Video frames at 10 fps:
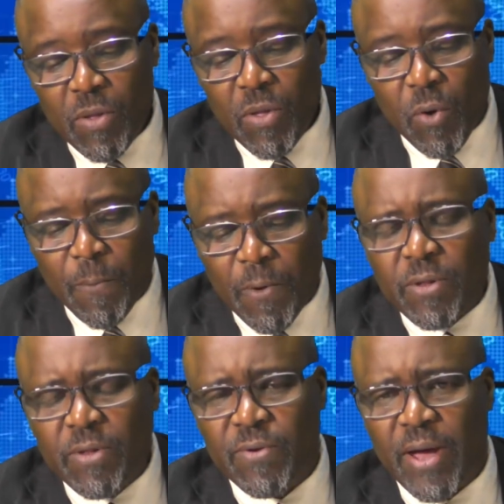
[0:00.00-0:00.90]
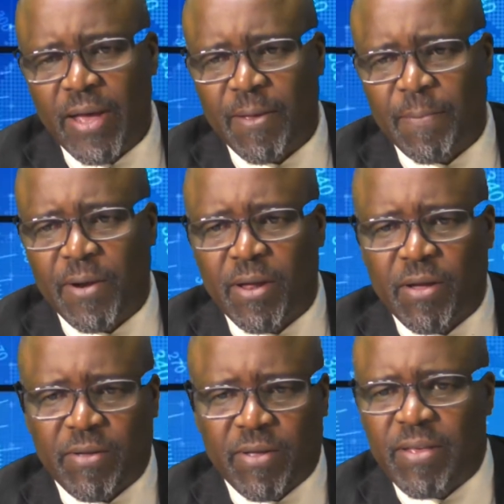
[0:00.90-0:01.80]
Ubuntu as a
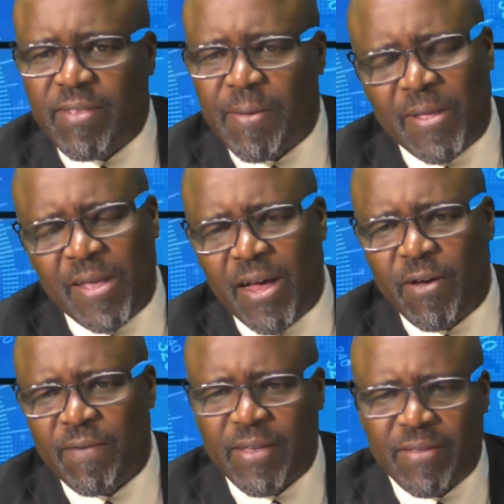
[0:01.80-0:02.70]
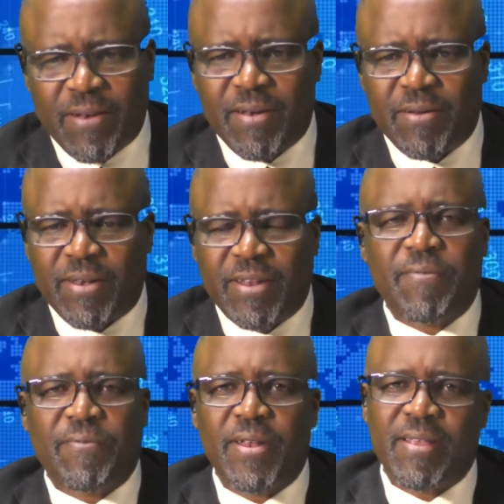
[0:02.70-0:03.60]
political concept, however, is a little different.